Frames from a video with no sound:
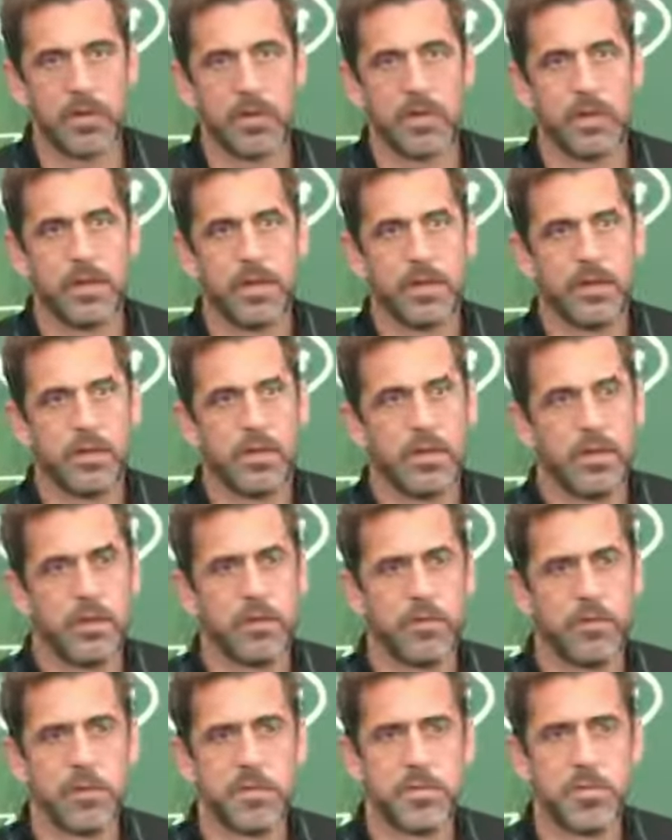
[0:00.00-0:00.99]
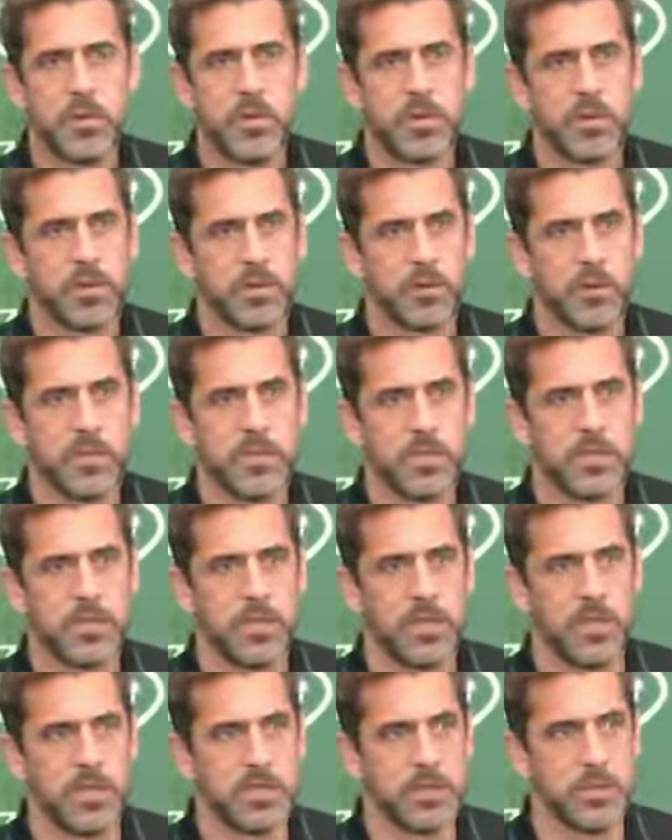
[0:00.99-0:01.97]
Uh, the first part, there wasn't
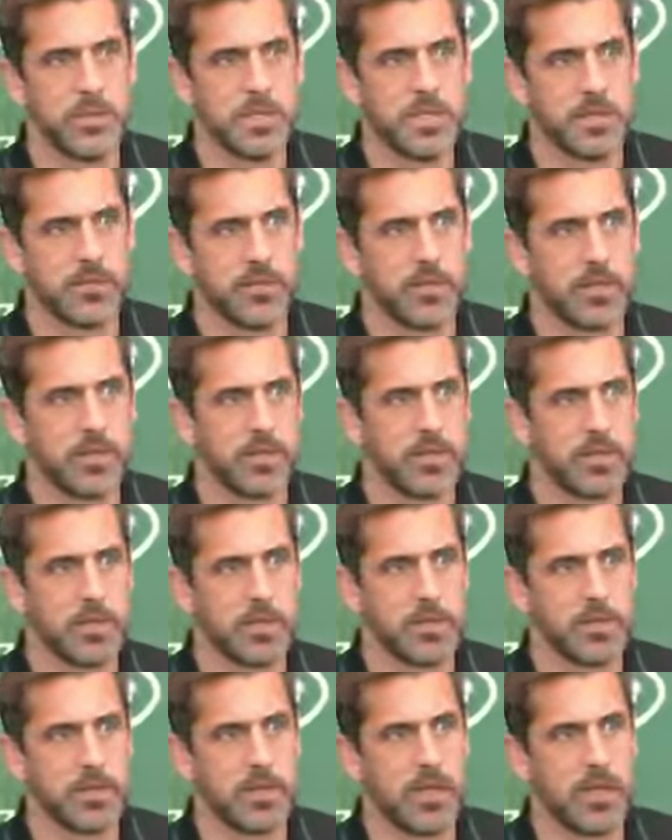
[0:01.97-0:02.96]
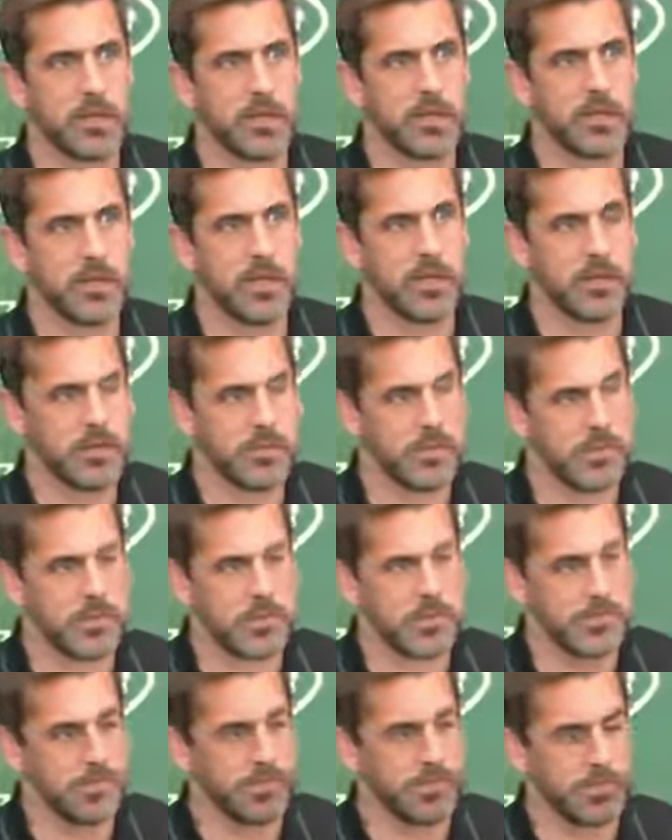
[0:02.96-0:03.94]
any specific uh, conversation that,
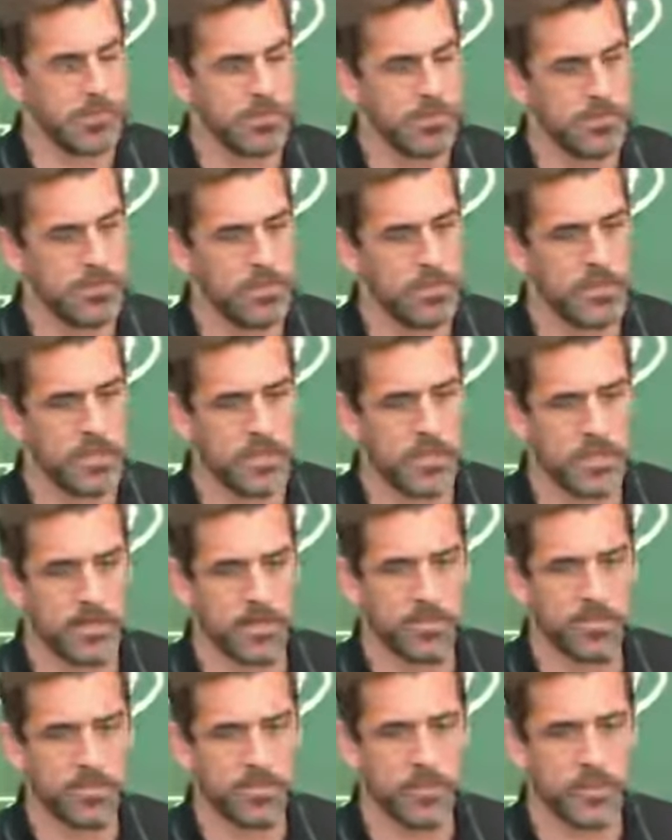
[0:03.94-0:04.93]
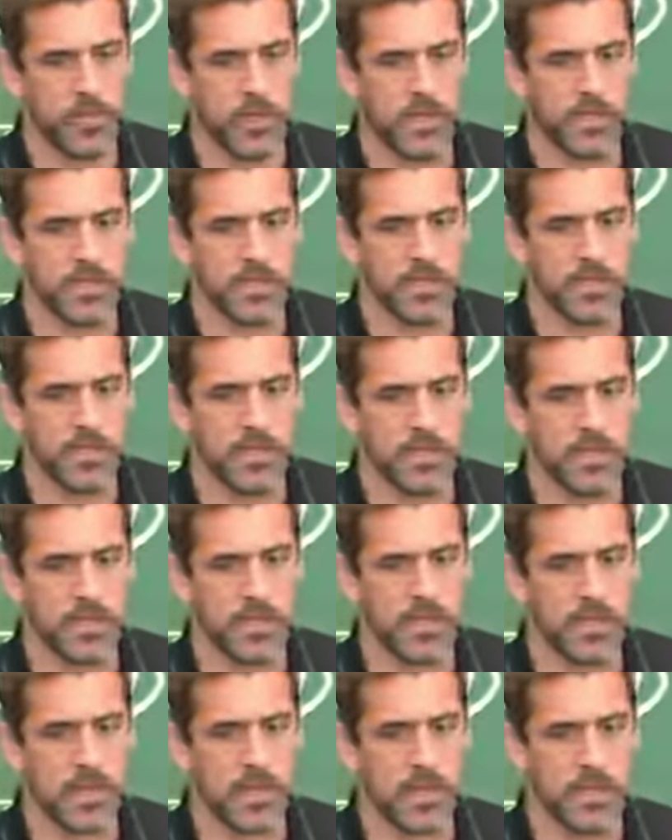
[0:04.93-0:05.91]
i that I would like to share
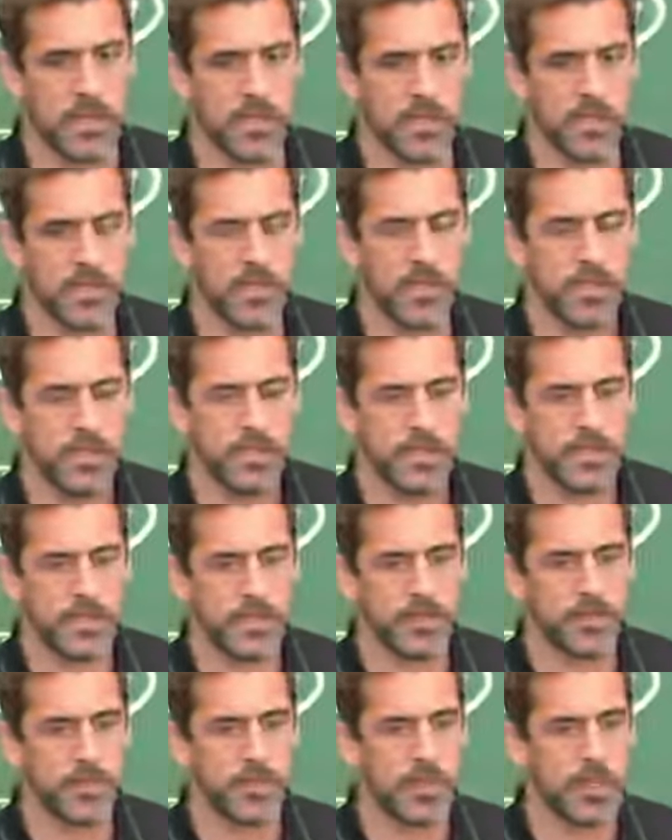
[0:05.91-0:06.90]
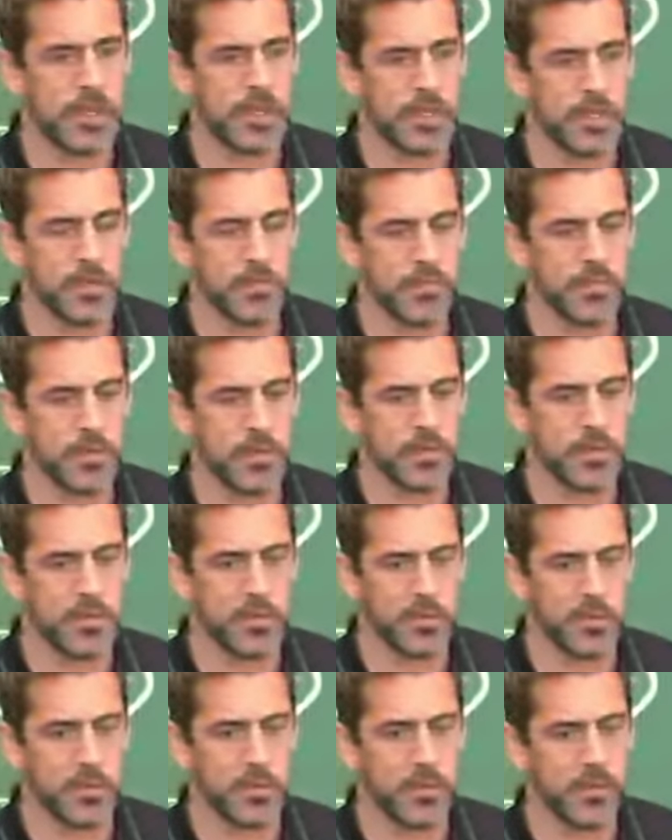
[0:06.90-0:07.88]
with that. Um, again, I'm, I'm
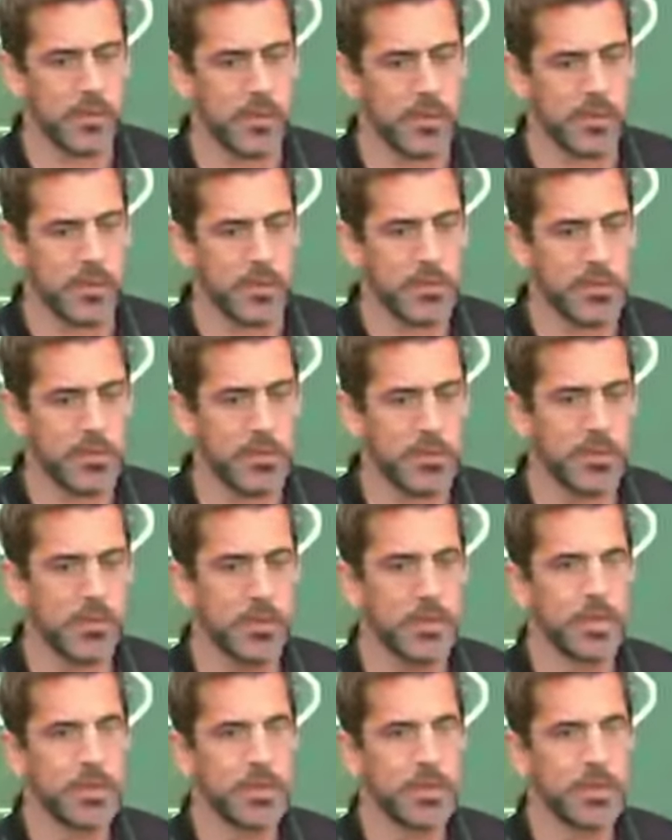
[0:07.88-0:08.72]
an older player, so